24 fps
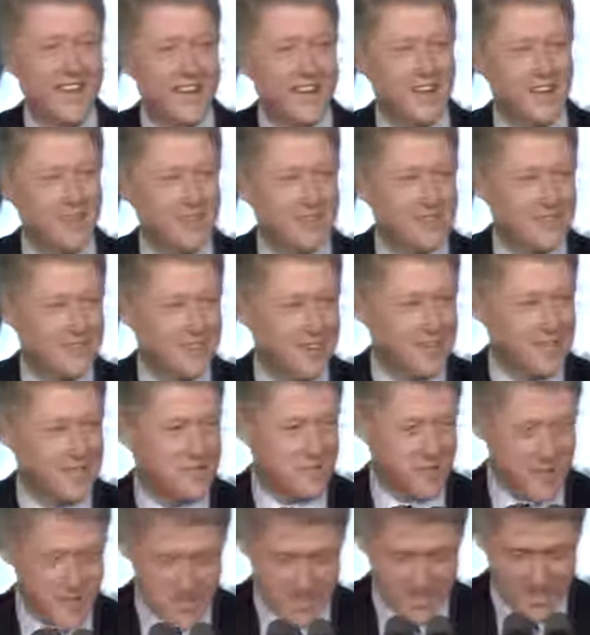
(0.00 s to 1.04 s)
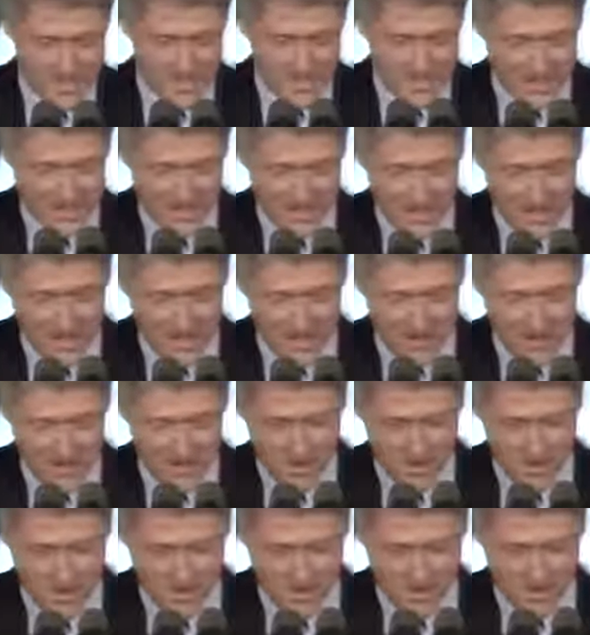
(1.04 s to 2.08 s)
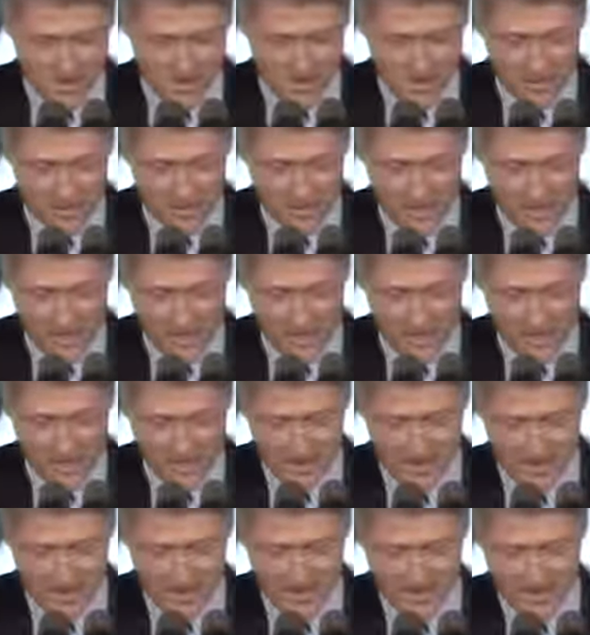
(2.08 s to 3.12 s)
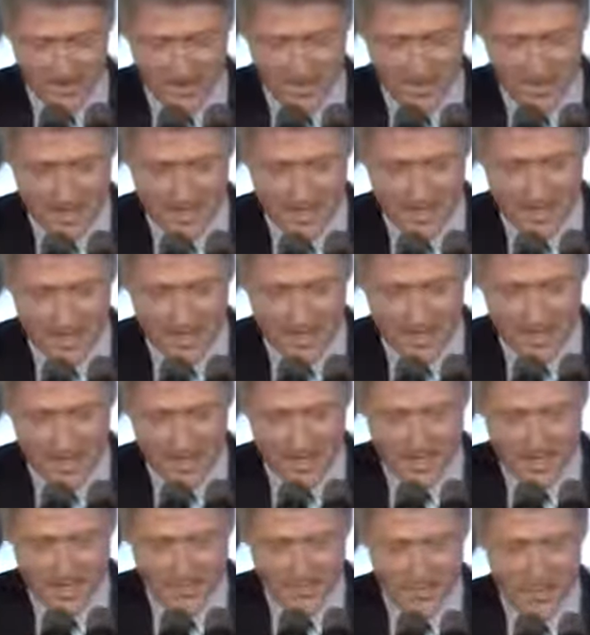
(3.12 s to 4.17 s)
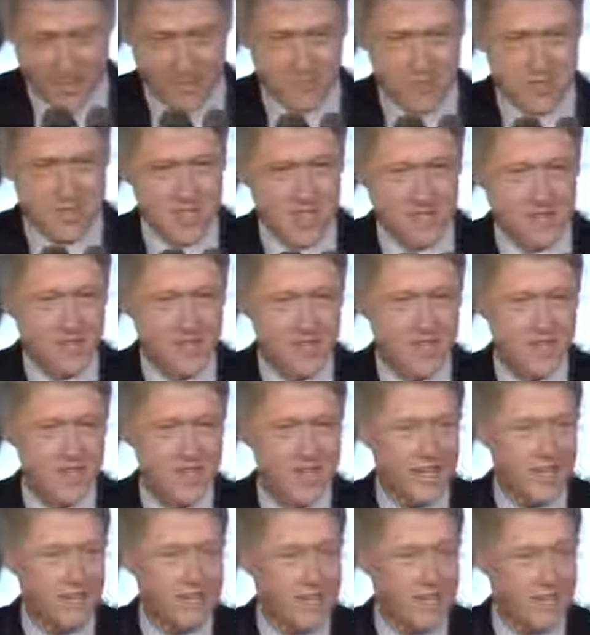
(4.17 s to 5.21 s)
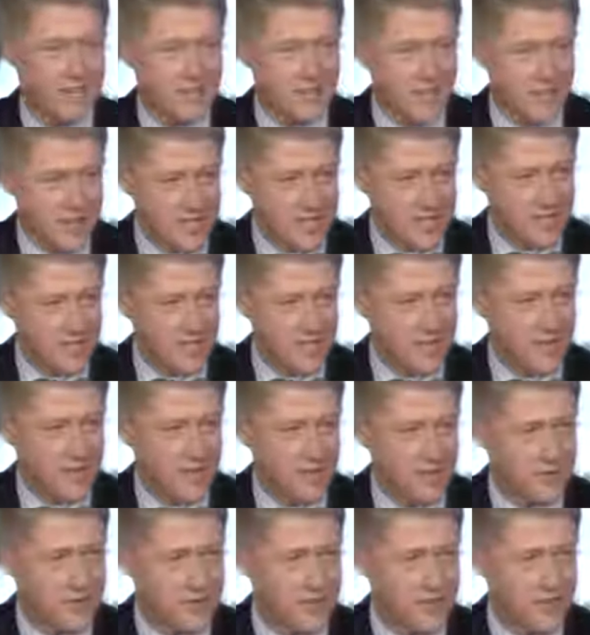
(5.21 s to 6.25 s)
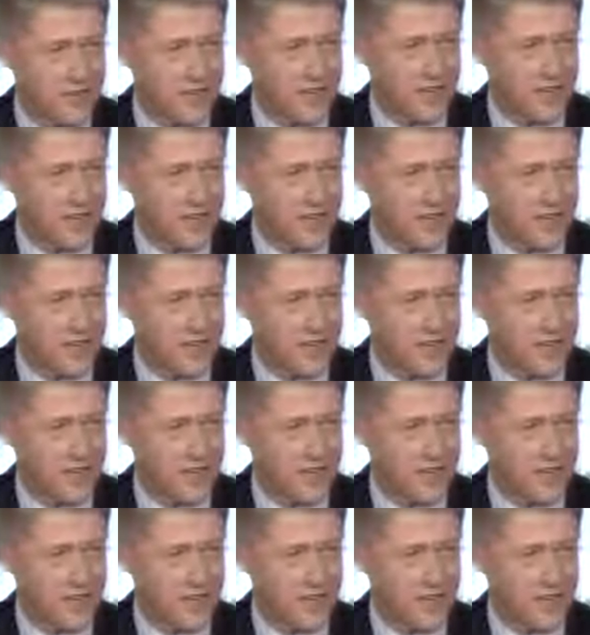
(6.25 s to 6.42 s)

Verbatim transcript: thank you, Mr. Vice President, and thank you all for being here, the members of the administration, the members of the